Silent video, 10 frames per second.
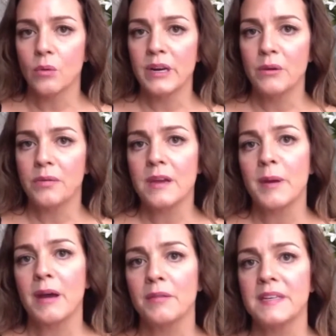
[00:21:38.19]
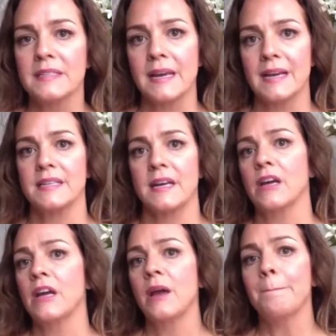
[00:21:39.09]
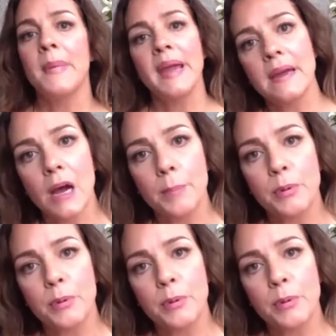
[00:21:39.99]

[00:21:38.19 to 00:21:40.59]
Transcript: We don't think about this as a makeup